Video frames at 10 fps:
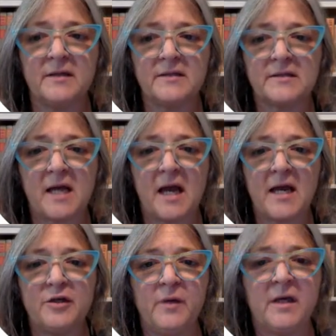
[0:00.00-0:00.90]
sign
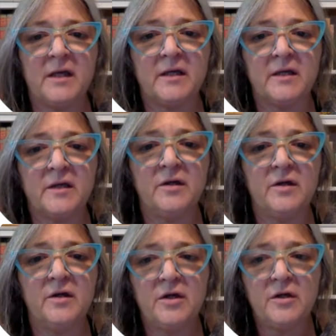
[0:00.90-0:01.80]
you in.
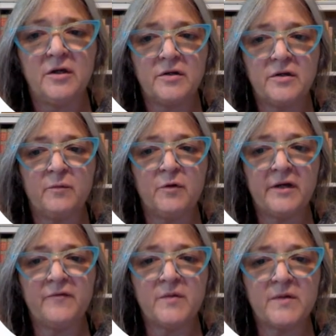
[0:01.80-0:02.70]
It will
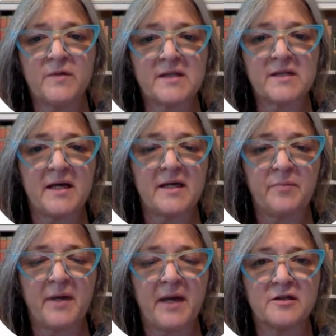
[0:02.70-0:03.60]
give you a sign-in
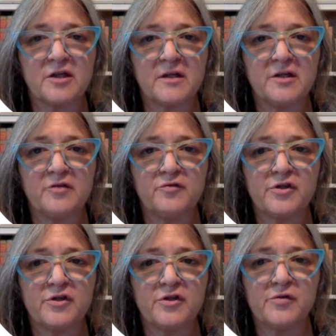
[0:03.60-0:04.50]
page, and then you
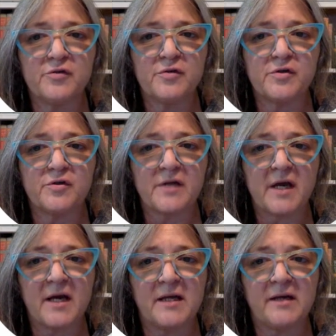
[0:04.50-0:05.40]
just use your
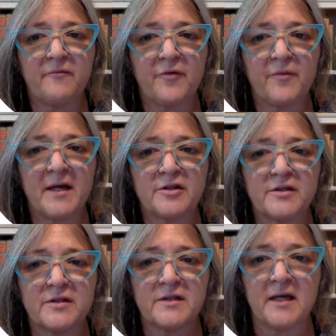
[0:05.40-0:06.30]
sign-in
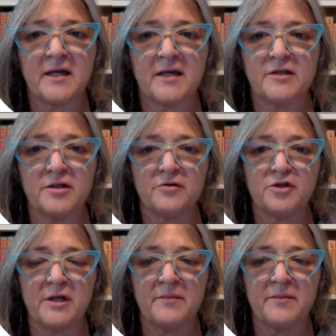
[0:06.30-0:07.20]
information to get into your
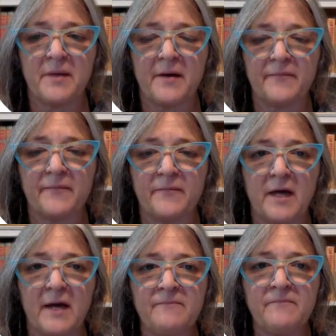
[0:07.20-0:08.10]
Gmail,
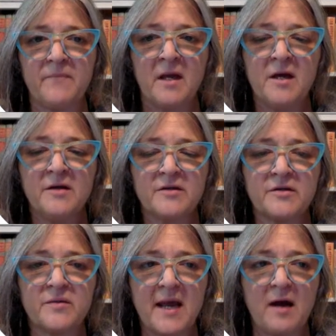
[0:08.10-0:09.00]
okay?
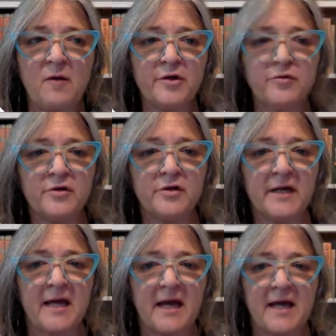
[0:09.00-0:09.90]
So now what you're
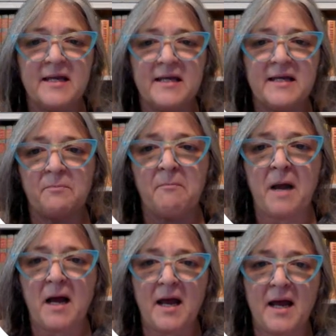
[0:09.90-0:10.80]
looking at is
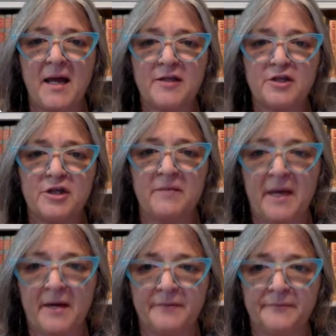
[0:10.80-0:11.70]
my
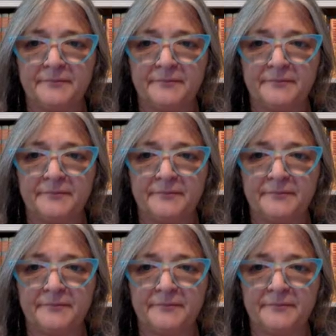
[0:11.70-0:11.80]
Gmail,